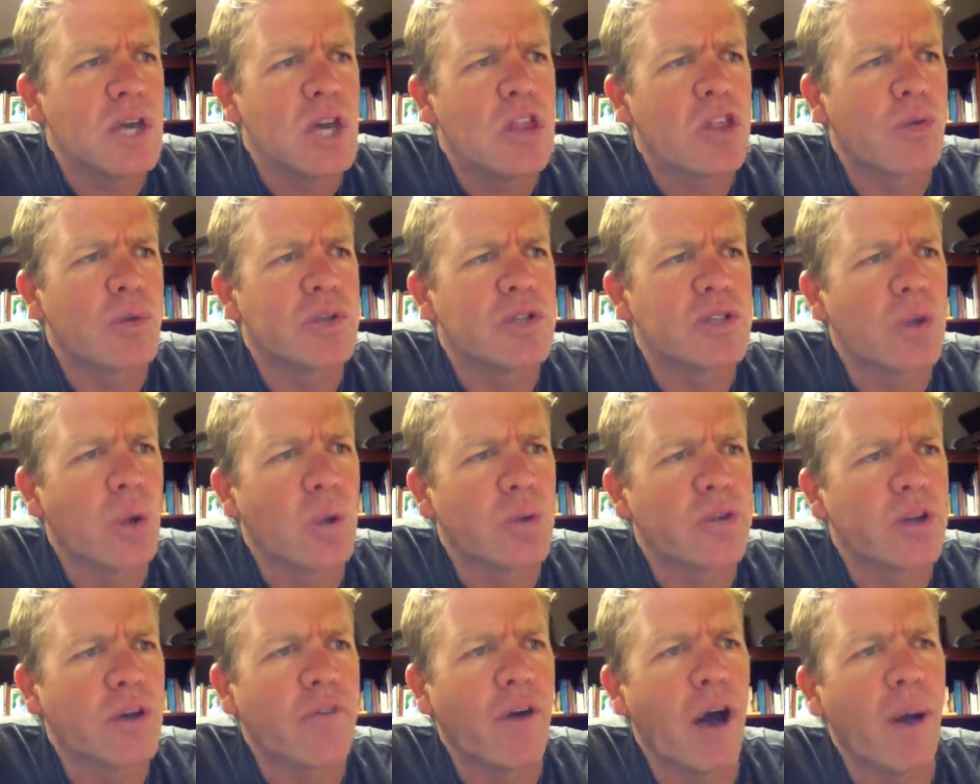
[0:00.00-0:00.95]
the
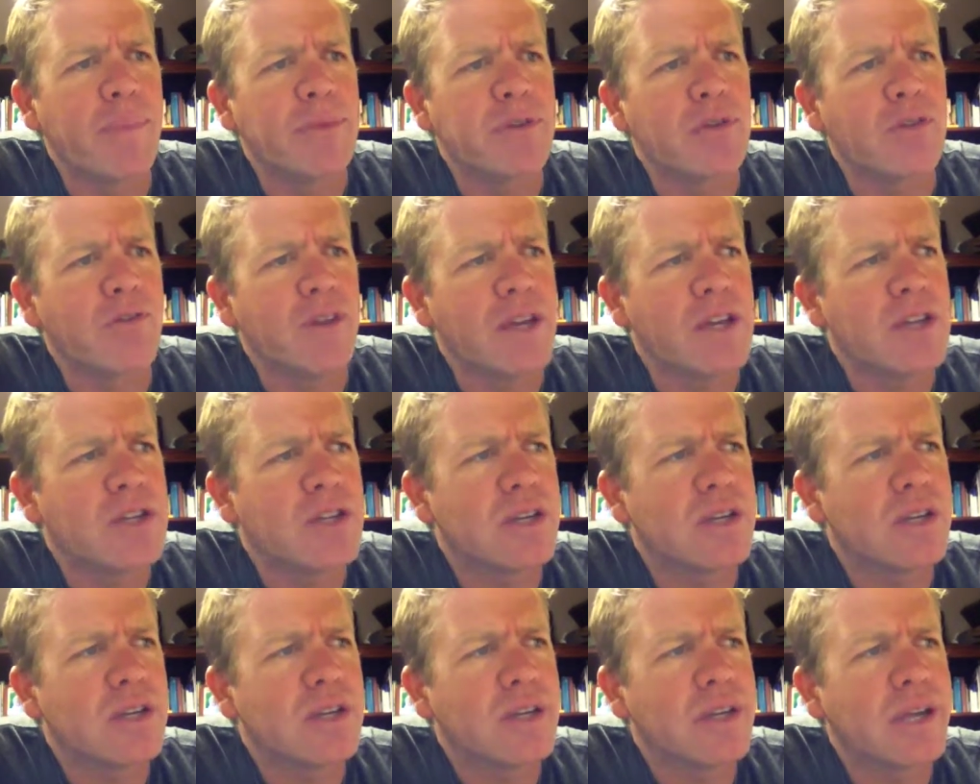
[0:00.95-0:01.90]
result of
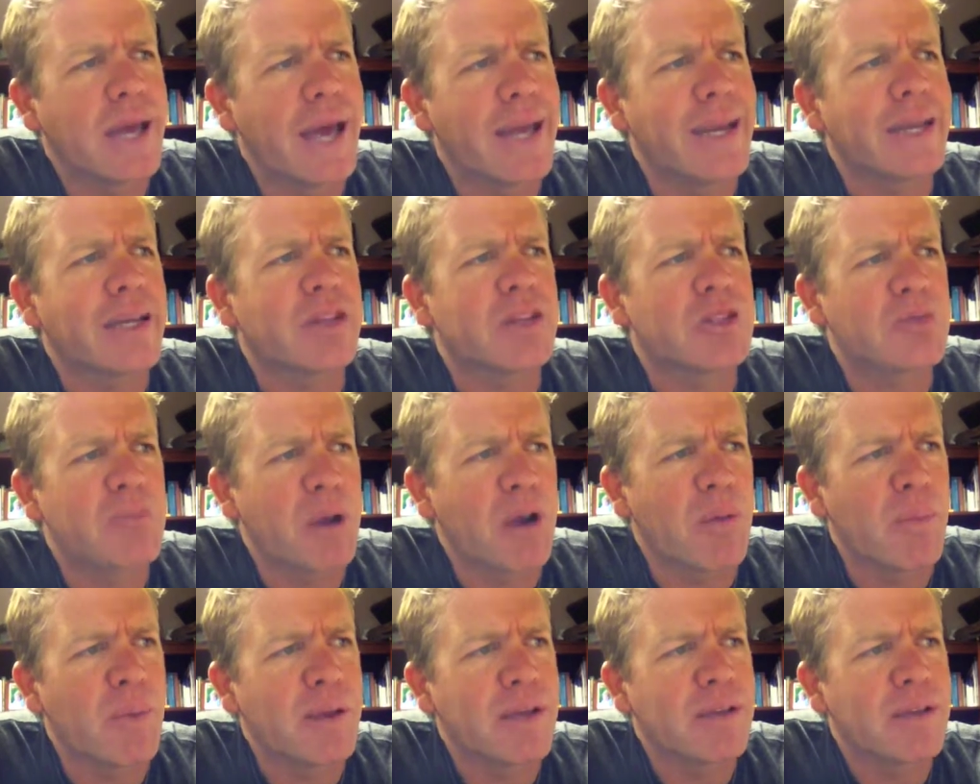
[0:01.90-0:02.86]
observation and
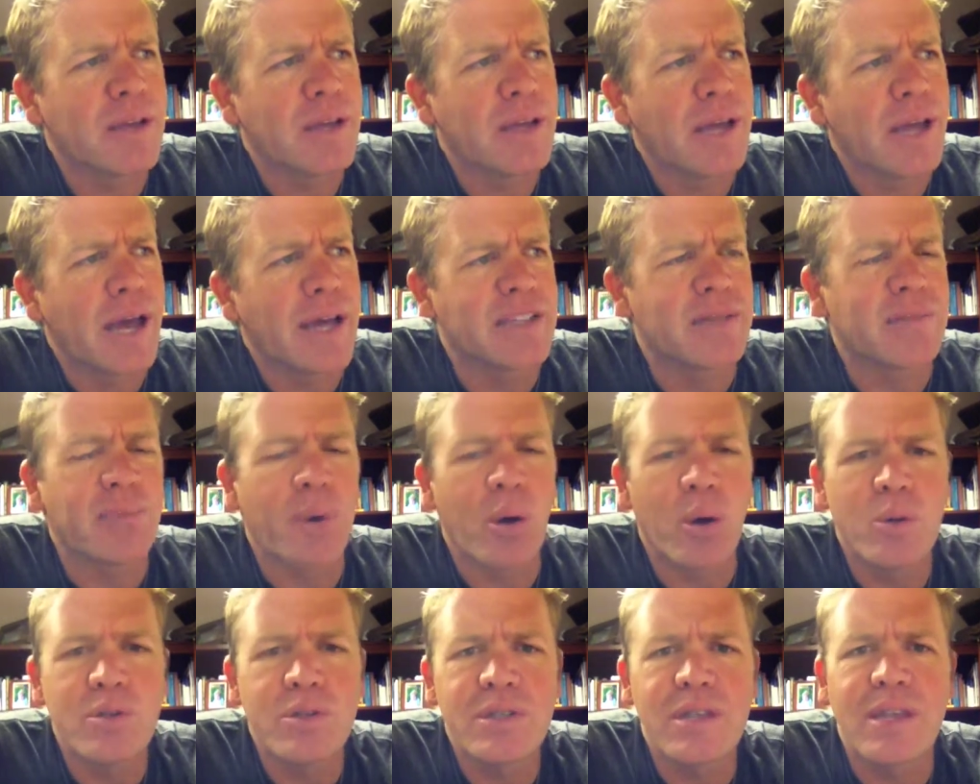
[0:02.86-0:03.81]
experiment, as
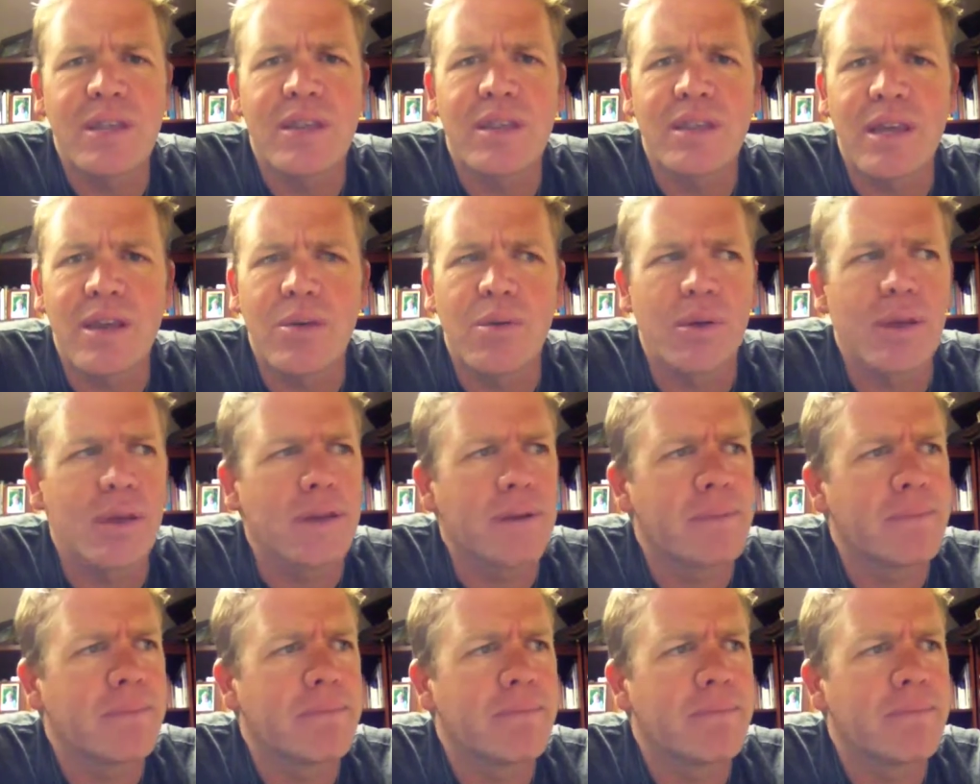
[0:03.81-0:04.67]
opposed to theory.